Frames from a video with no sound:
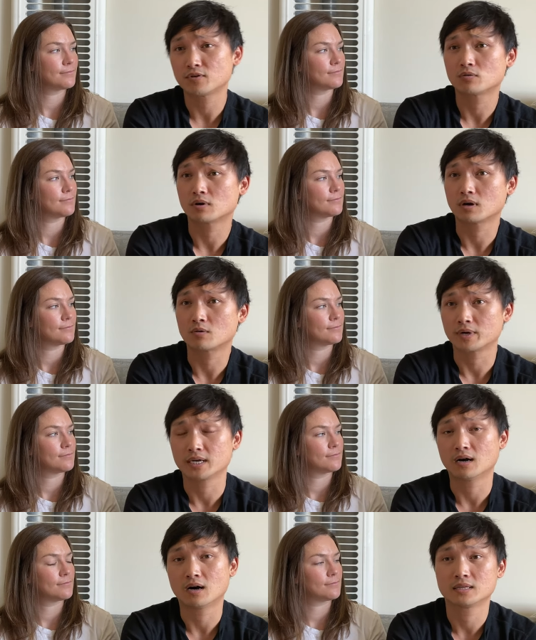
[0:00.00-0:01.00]
Speaker 1: you were
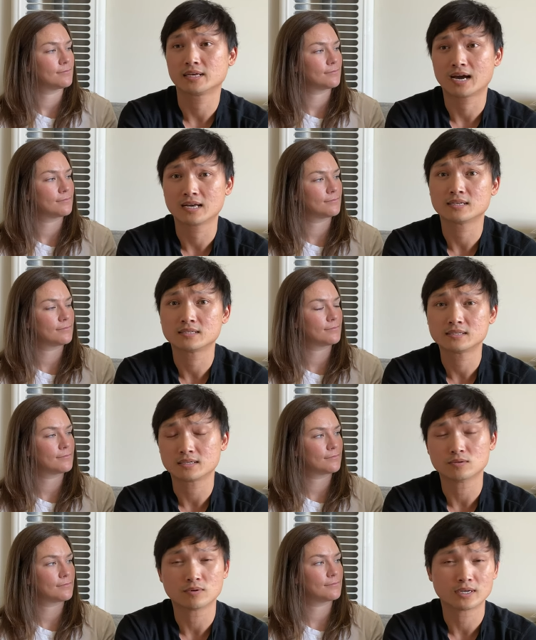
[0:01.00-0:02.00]
already on the islands
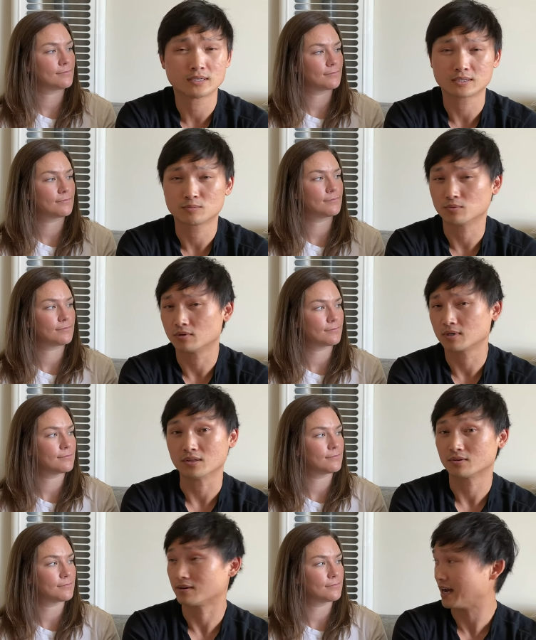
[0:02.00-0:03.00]
and you wanted to explore
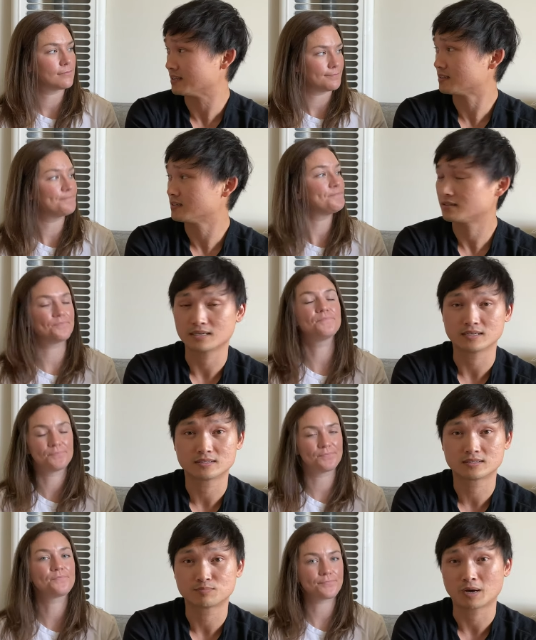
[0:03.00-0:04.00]
other islands,
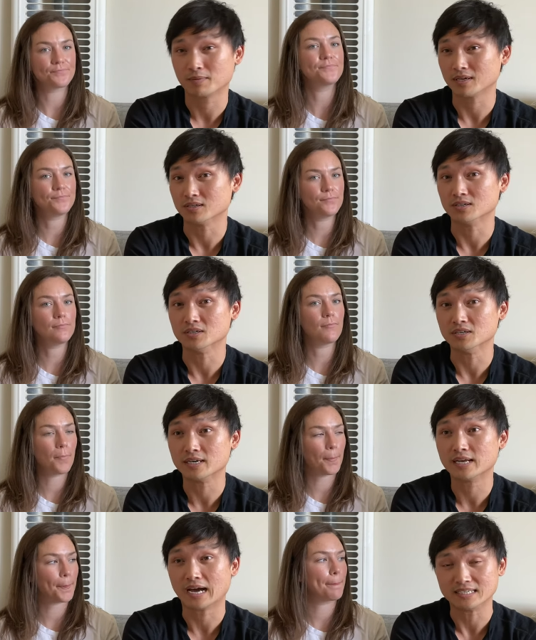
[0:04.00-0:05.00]
it's probably a
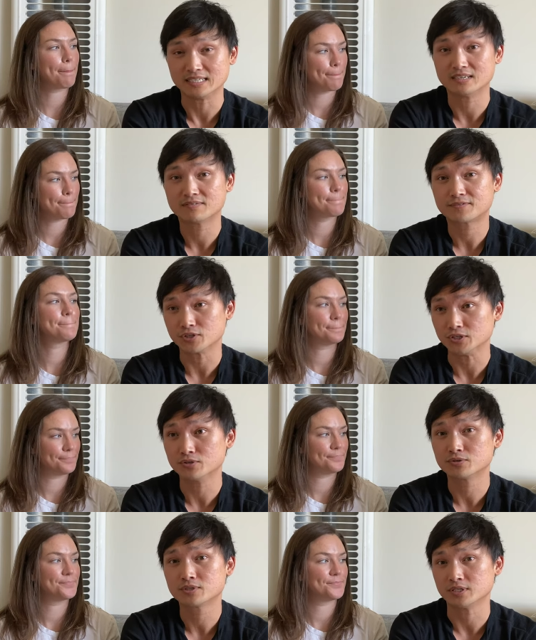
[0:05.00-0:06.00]
good idea for
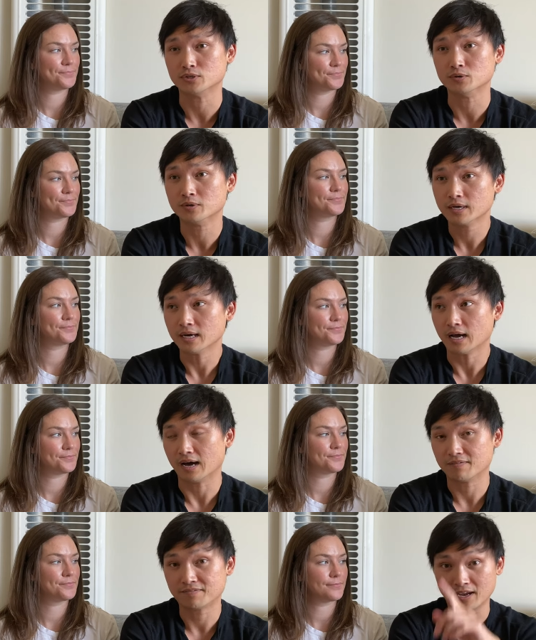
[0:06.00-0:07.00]
you to
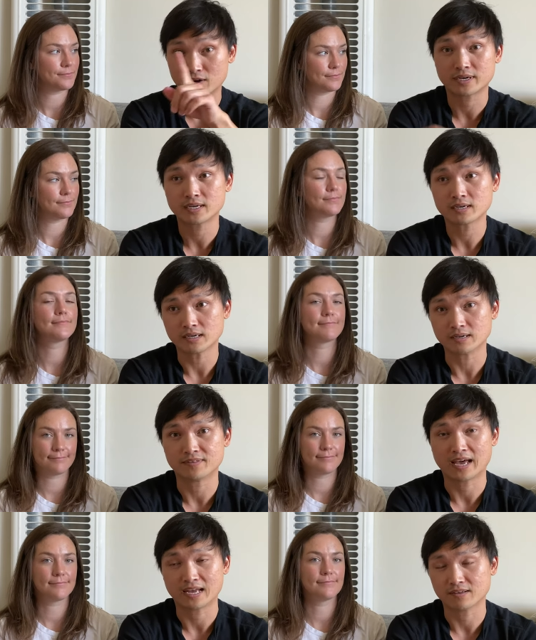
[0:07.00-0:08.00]
uh, ferry
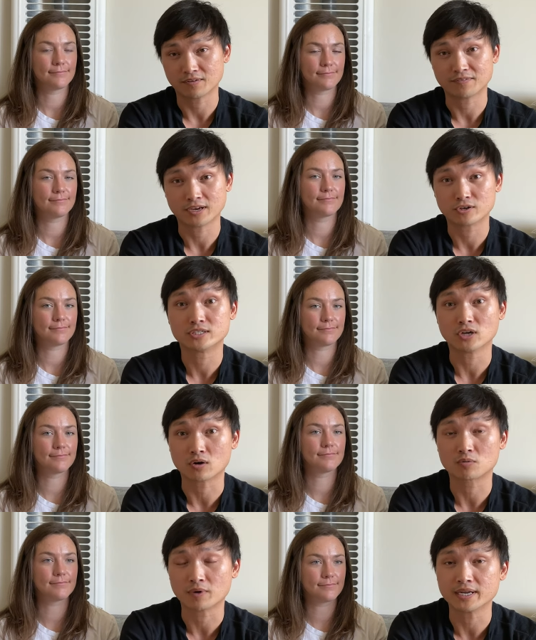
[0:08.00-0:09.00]
if that if the ferries
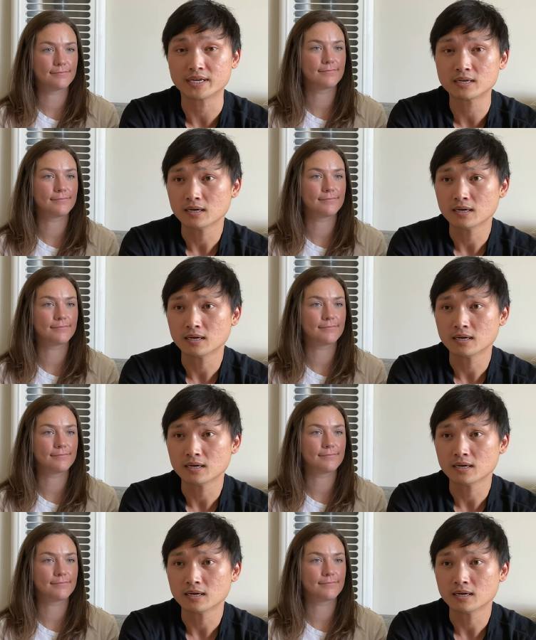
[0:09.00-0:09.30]
are running.